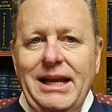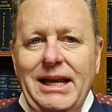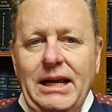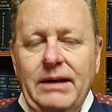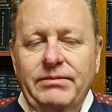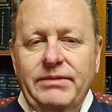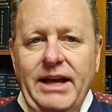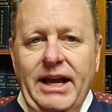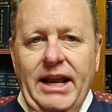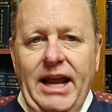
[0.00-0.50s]

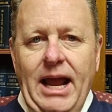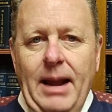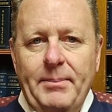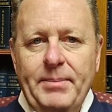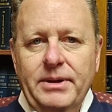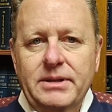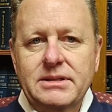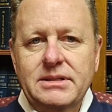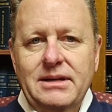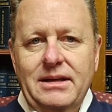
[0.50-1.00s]
If that
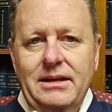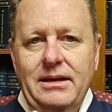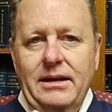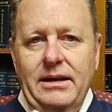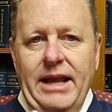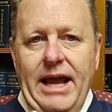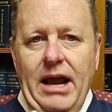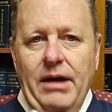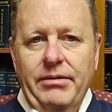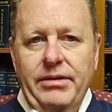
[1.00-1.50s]
happens,
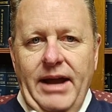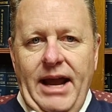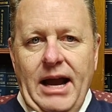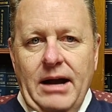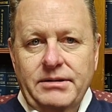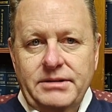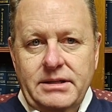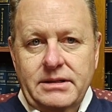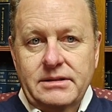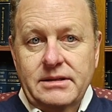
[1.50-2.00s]
now the
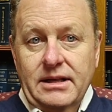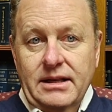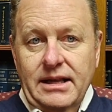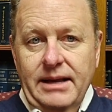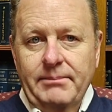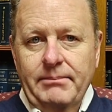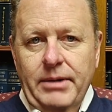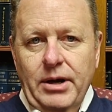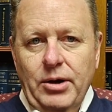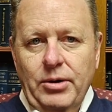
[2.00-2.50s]
house is in
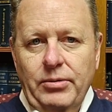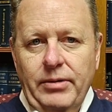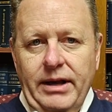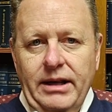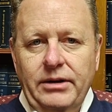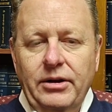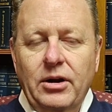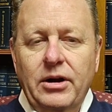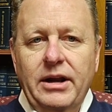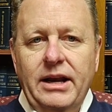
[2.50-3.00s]
limbo, and
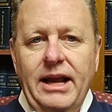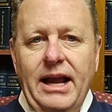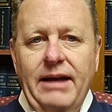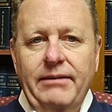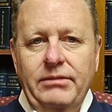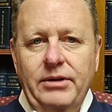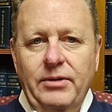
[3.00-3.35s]
your